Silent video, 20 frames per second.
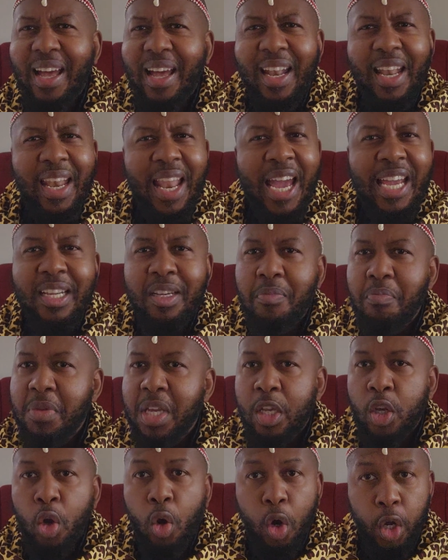Like
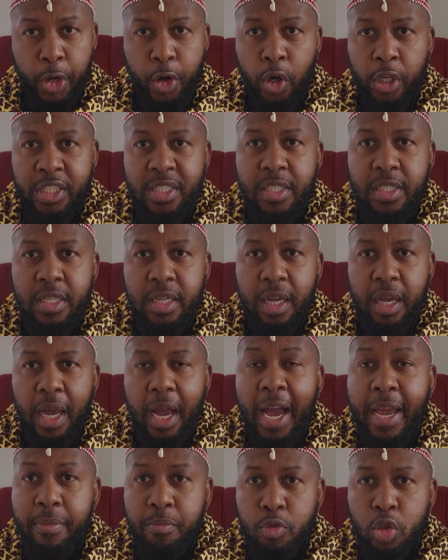me or not,
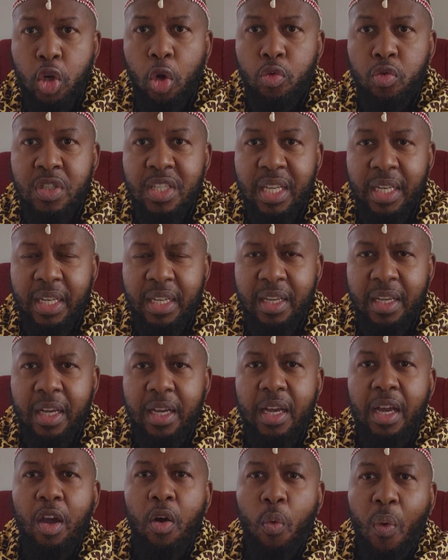I'm chosen.
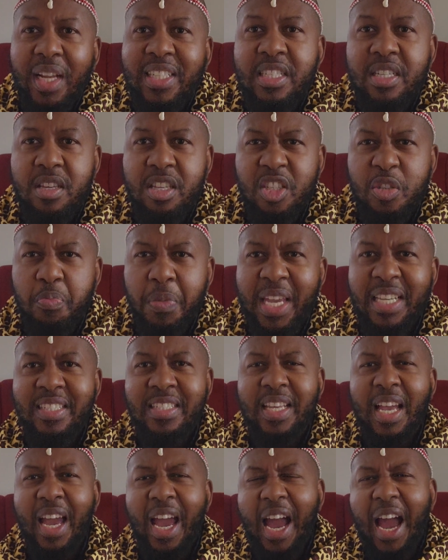Watch this
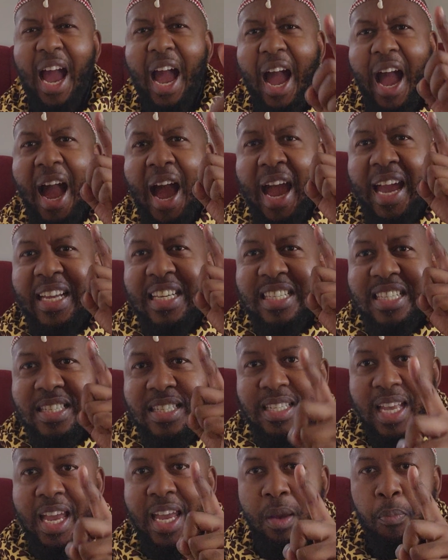space. I
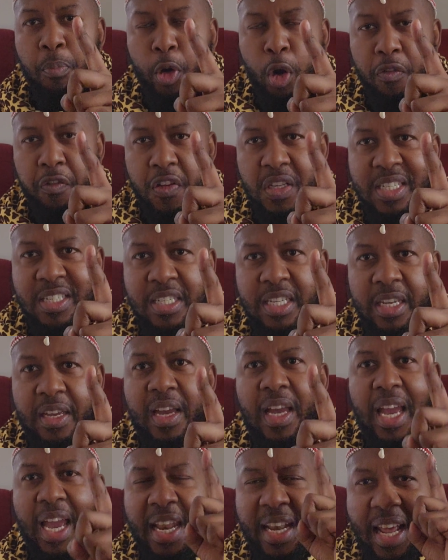say a prophecy
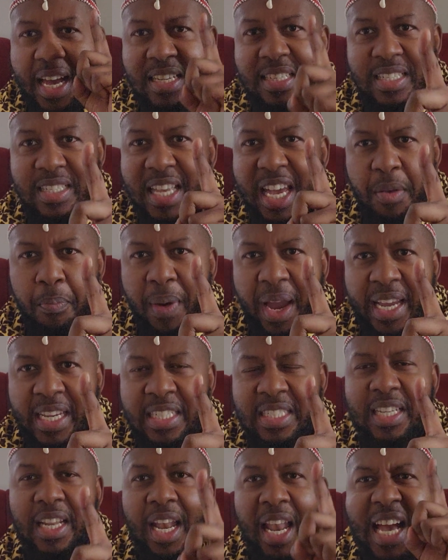and I stand by
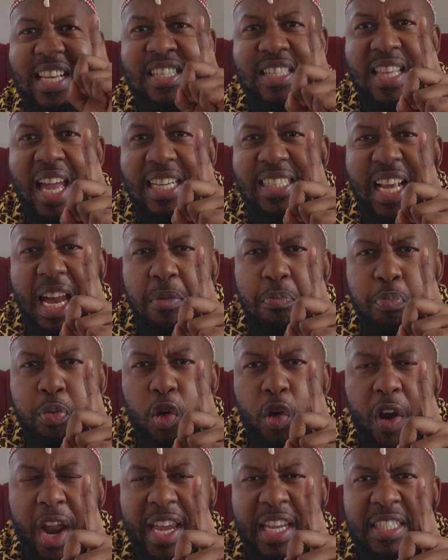it. Last night I
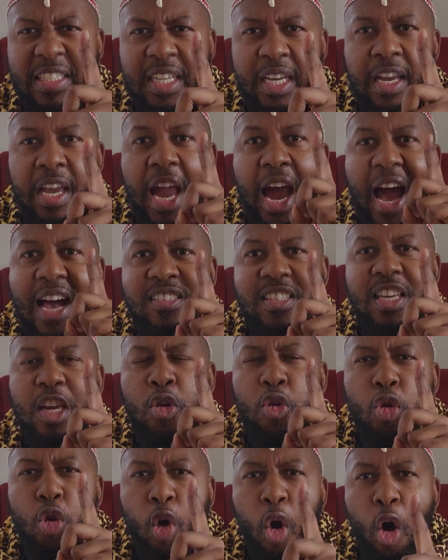prayed,
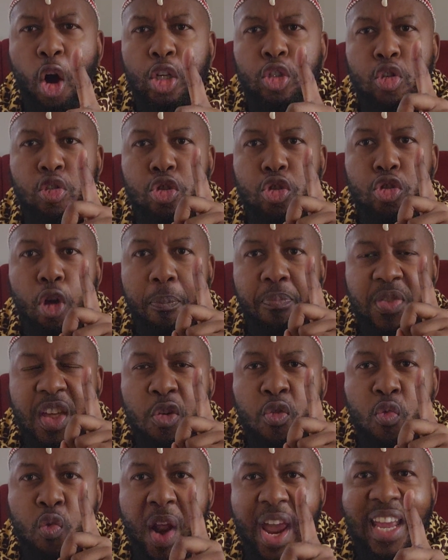asking God to stop
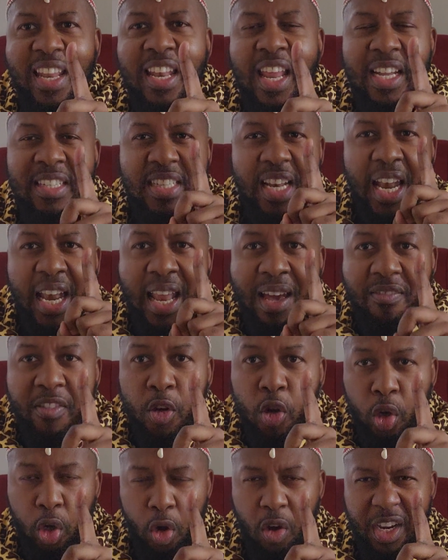the rain at
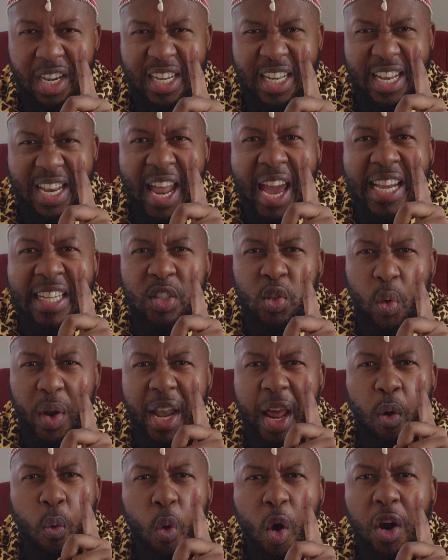11 o'clock at night.
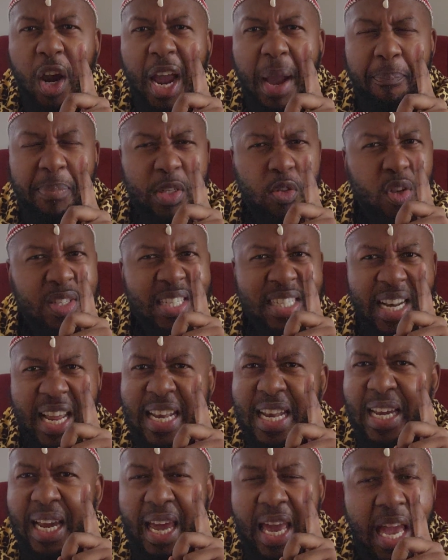When I woke up, it was
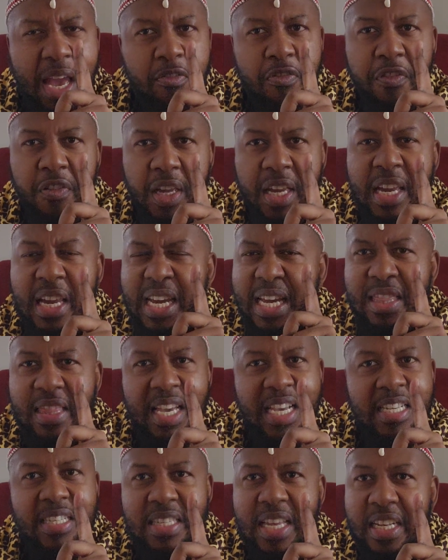raining heavy in
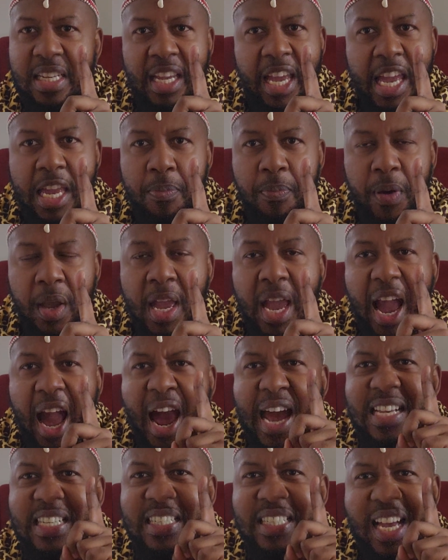the Eastern Cape.
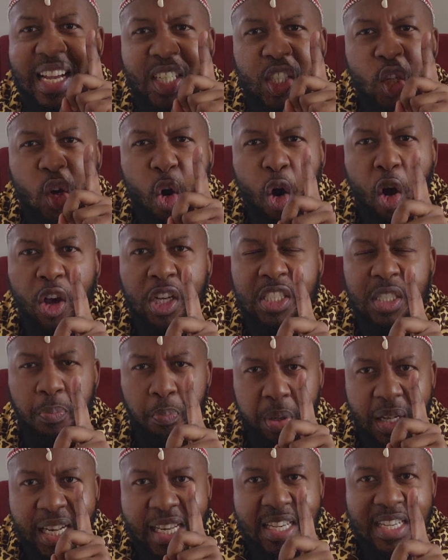I said, God,
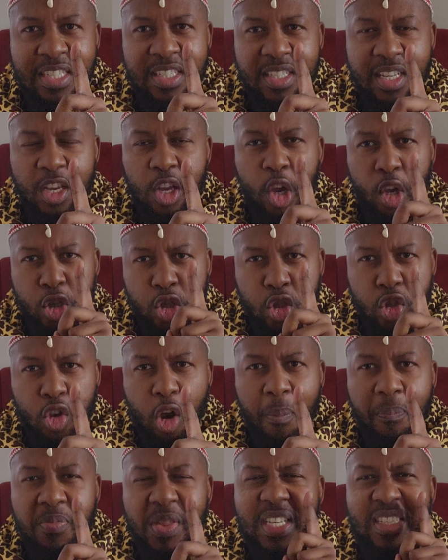please
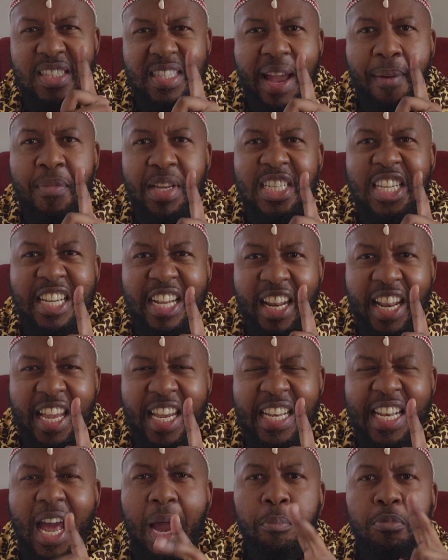stop this damaging
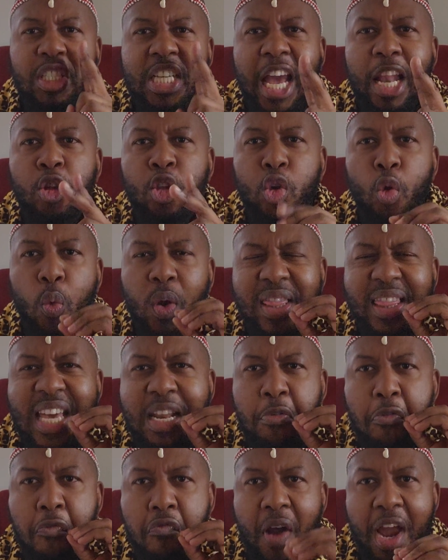rain. I'm telling you,
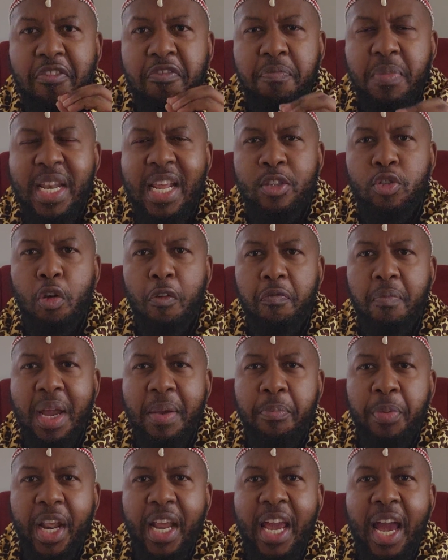within five minutes of
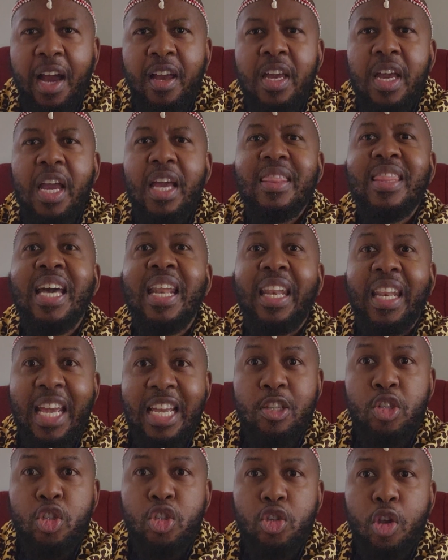my prayer, the
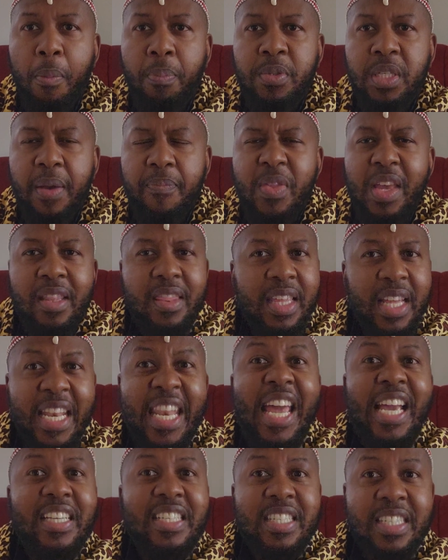rain stopped. The
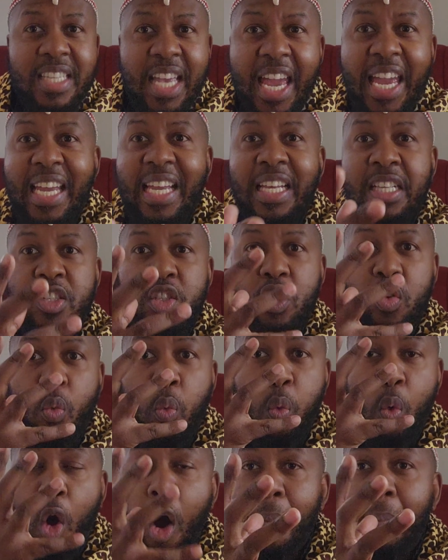next day, it's
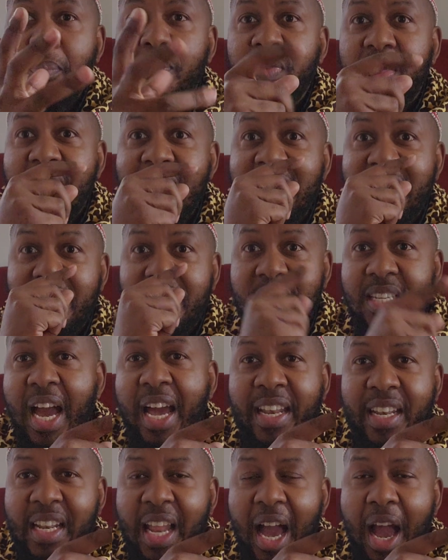warm, there's
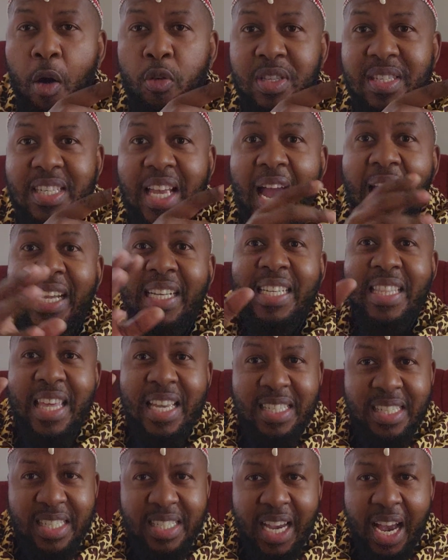sun outside,
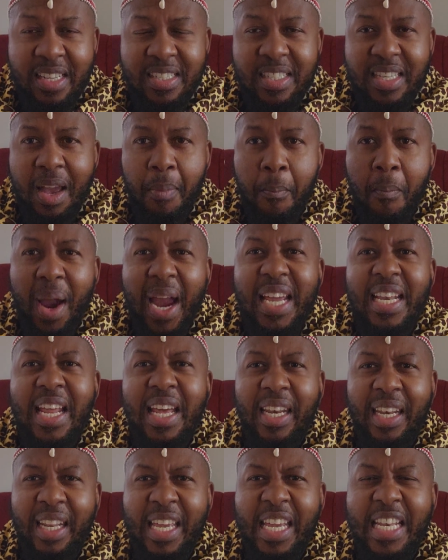there's just a
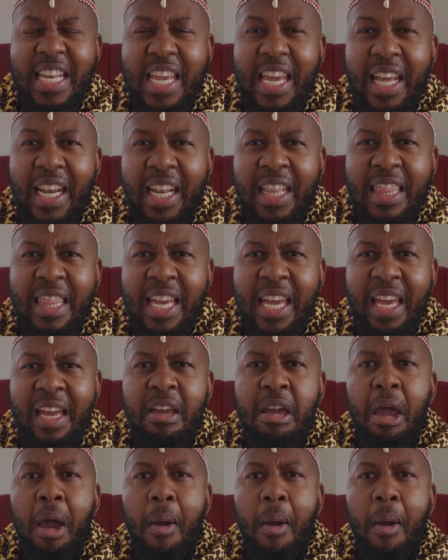minor rain here and there,